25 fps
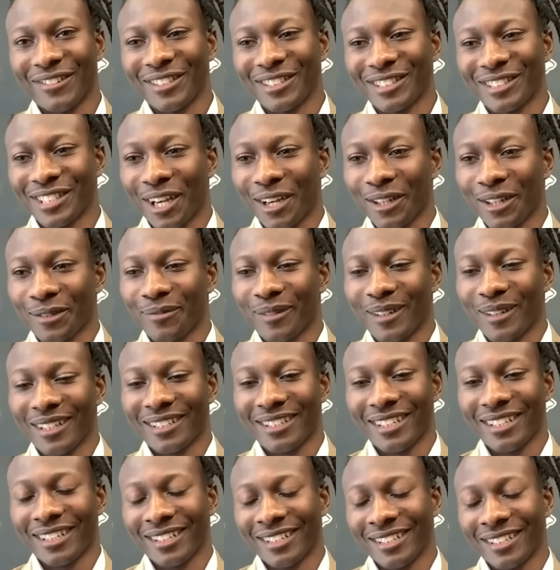We talked about
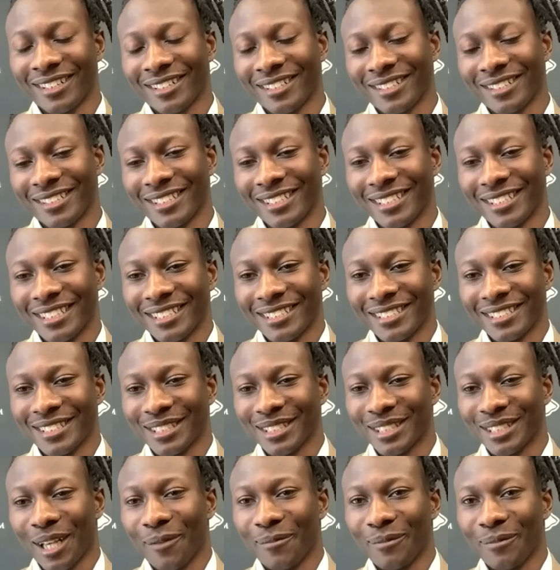that uh,
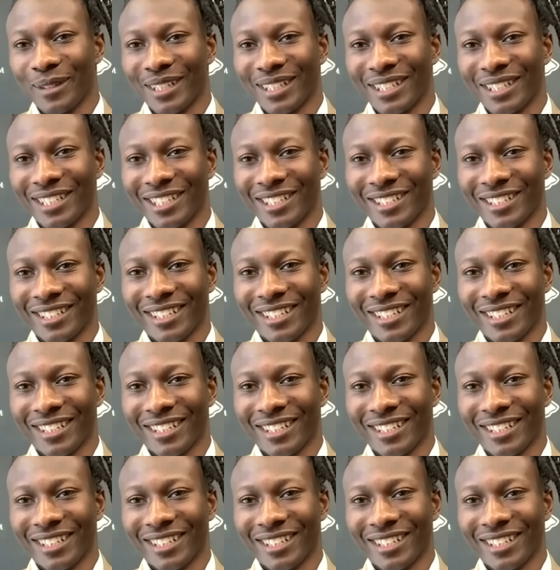since I've been here.